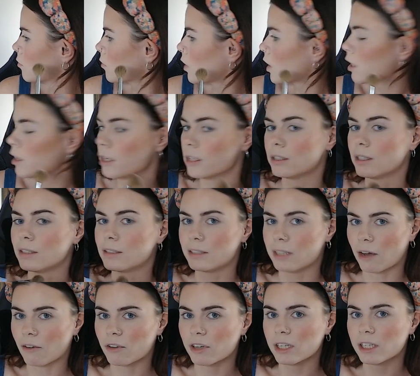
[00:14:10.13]
This is
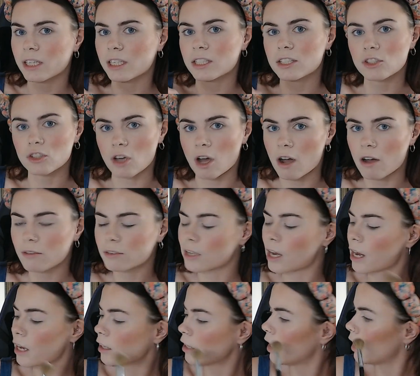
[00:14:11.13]
definitely a soft
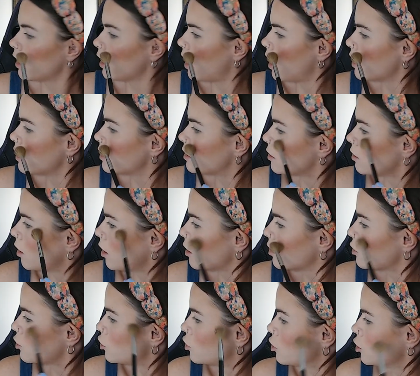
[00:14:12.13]
highlight. It's not
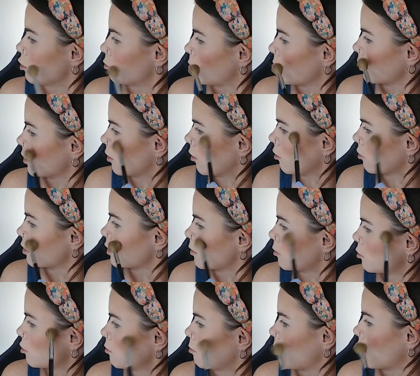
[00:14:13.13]
super
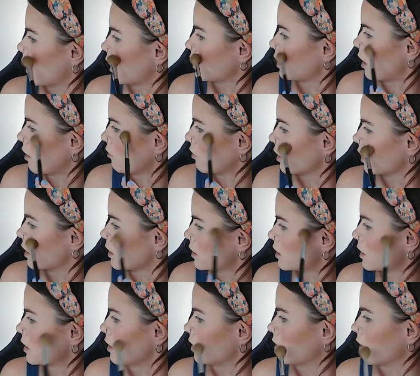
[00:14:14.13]
noticeable, but I definitely can
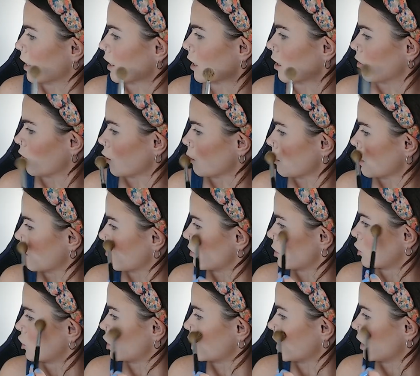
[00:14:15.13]
see like a little bit of a
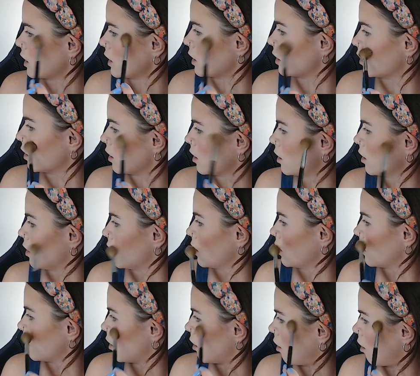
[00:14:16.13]
sheen
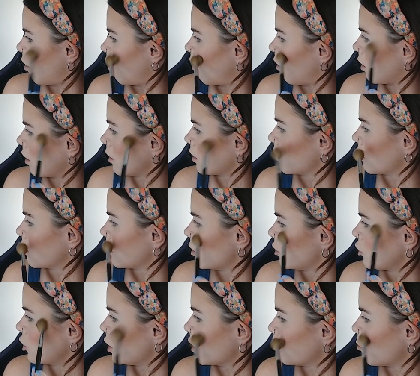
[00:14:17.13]
on the
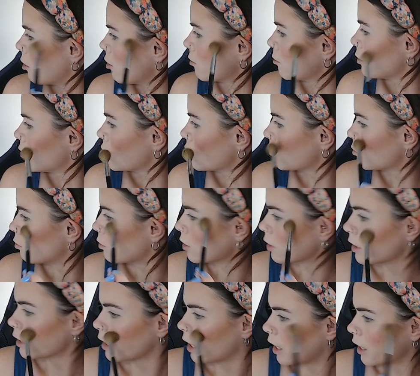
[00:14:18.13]
cheekbone, which is
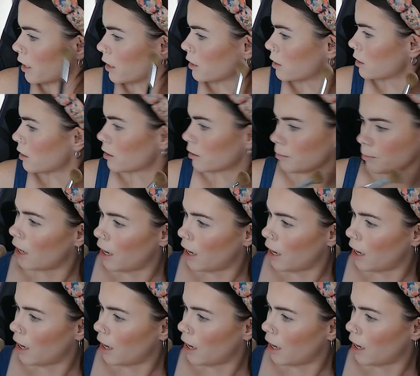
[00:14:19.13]
really nice.